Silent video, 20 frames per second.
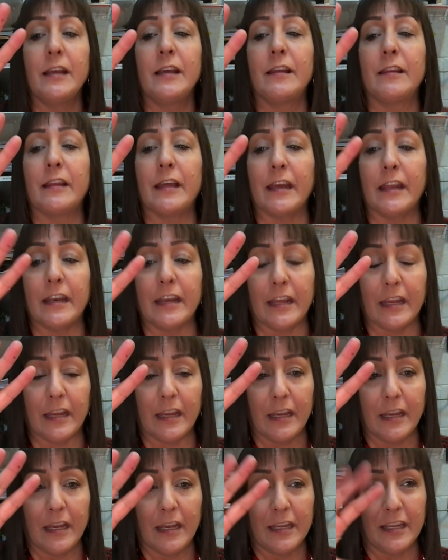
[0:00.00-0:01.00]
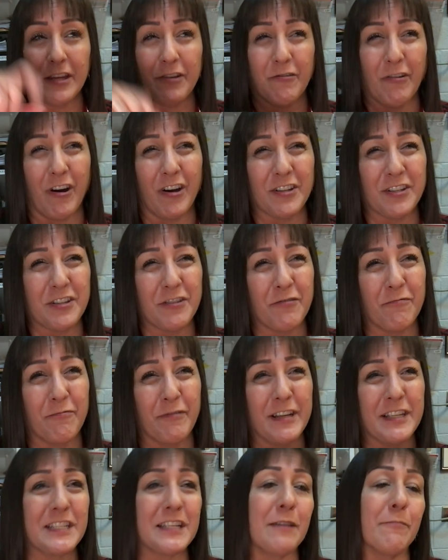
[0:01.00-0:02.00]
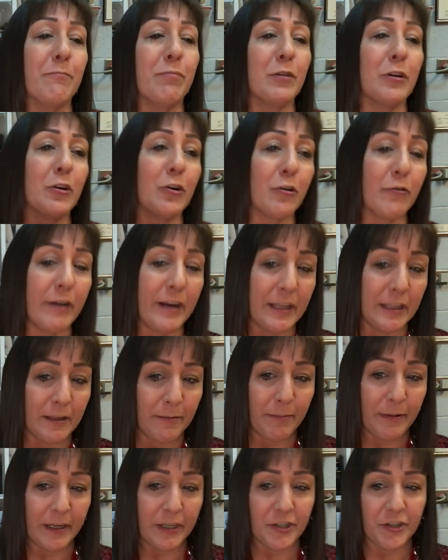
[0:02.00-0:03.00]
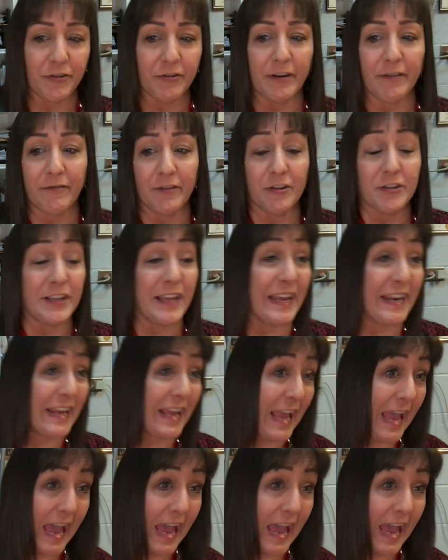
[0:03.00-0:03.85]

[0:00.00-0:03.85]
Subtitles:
then you also risk blurring the picture if there's any